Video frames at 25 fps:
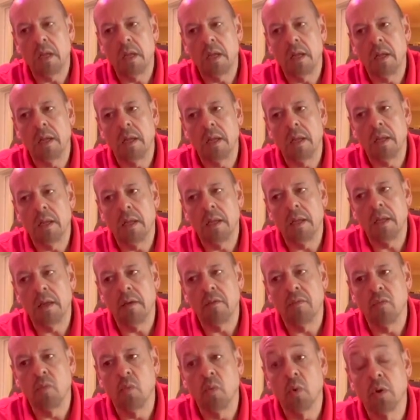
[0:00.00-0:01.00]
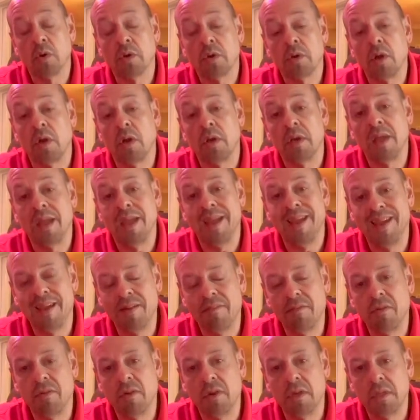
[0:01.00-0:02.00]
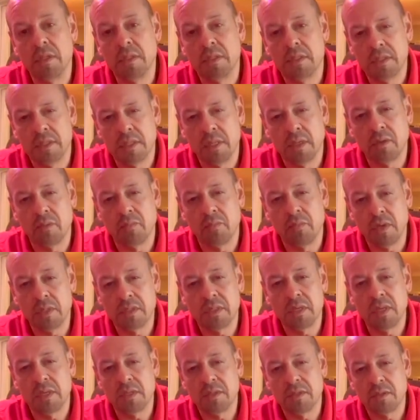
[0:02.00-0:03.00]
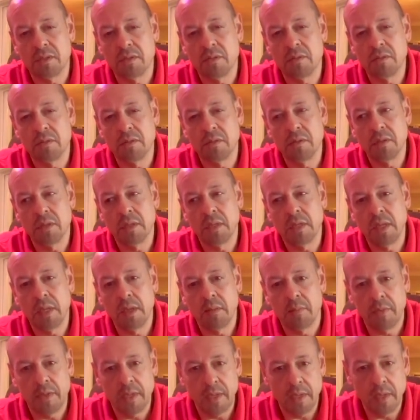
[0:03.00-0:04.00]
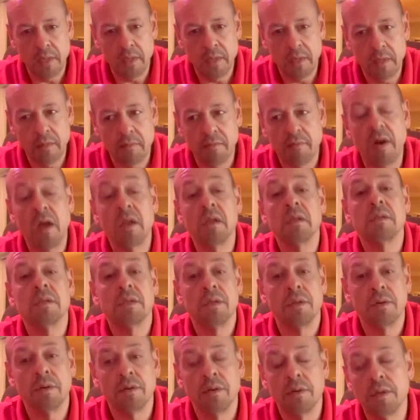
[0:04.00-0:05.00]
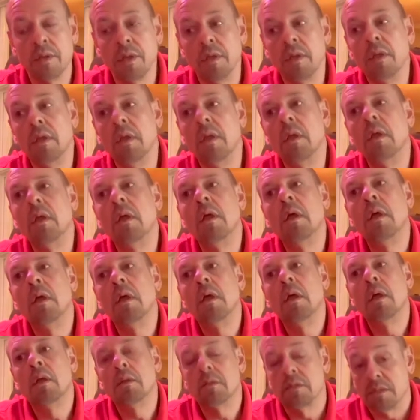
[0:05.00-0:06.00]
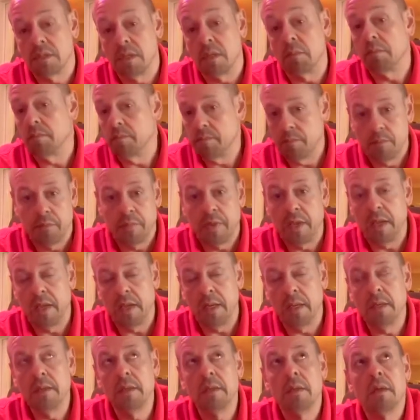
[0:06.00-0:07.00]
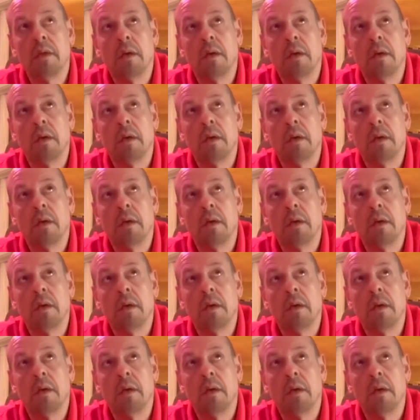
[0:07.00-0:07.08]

I have worked on every single presidential campaign, volunteered, some paid,